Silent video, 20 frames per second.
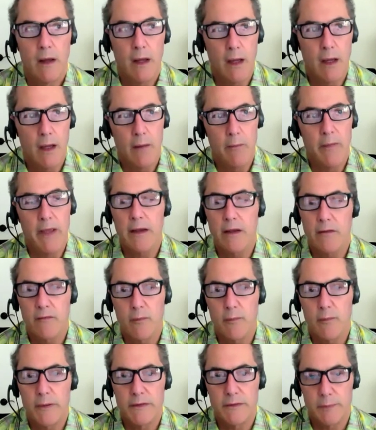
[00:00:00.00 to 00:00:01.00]
um, and give
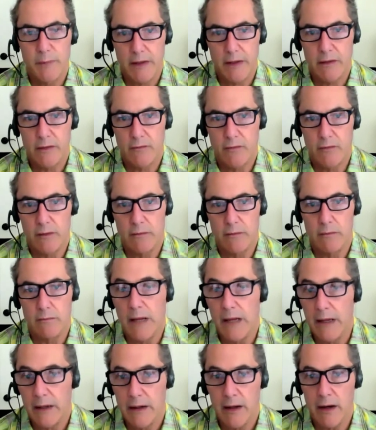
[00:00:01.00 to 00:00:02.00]
a perspective on
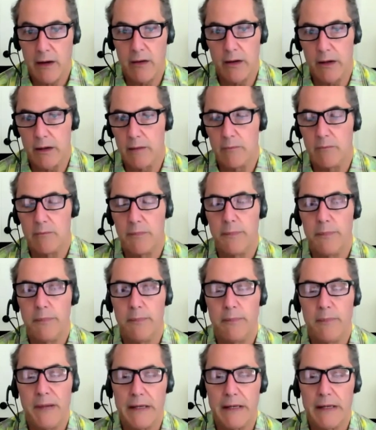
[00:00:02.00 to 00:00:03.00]
my character.
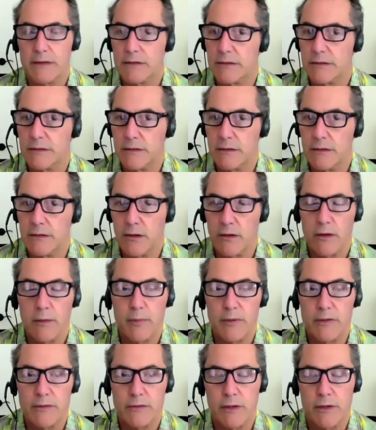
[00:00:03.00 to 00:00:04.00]
But it's not
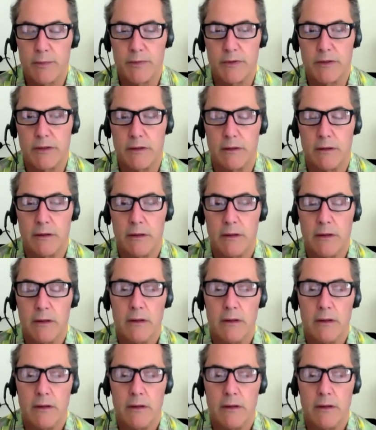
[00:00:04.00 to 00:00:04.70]
a prescription.